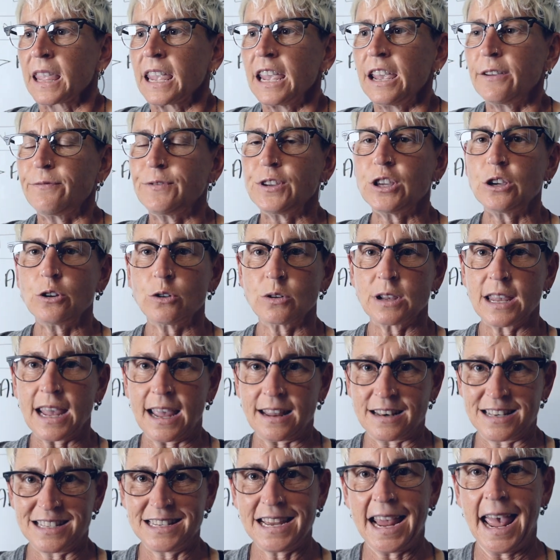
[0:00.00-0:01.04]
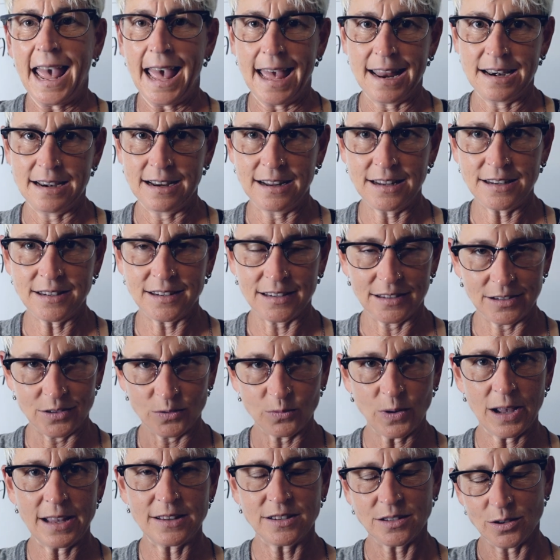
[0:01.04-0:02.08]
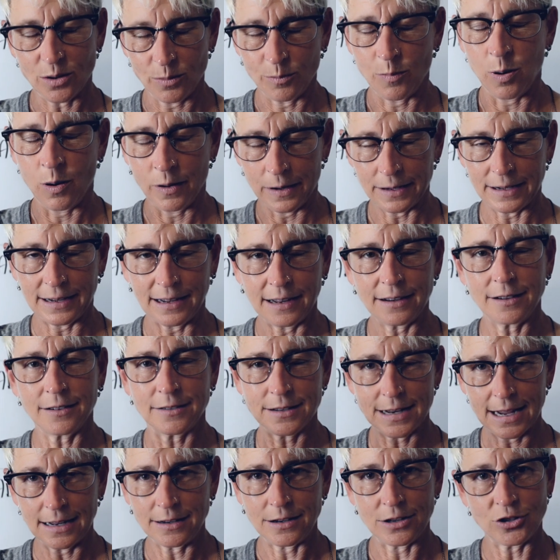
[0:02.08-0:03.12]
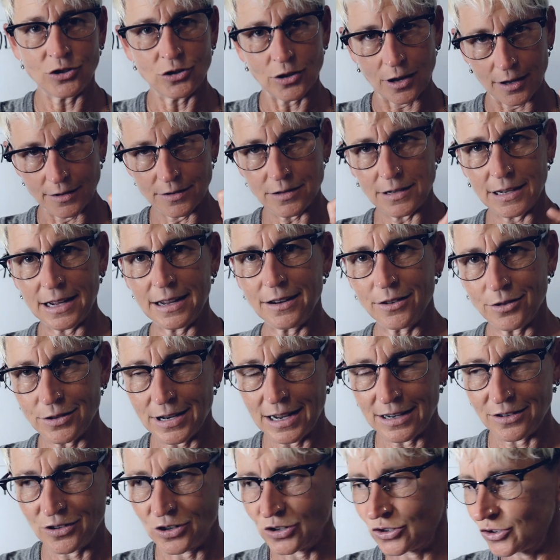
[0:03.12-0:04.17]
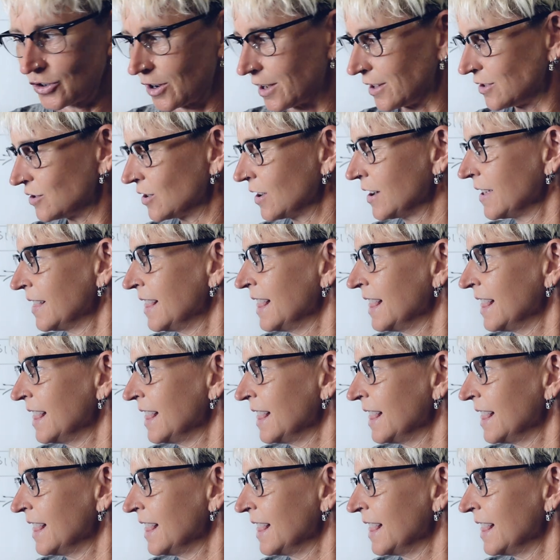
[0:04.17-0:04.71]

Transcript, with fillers: if you get tetanus, this is why it's so important to get your tetanus shots. Get your tetanus shots.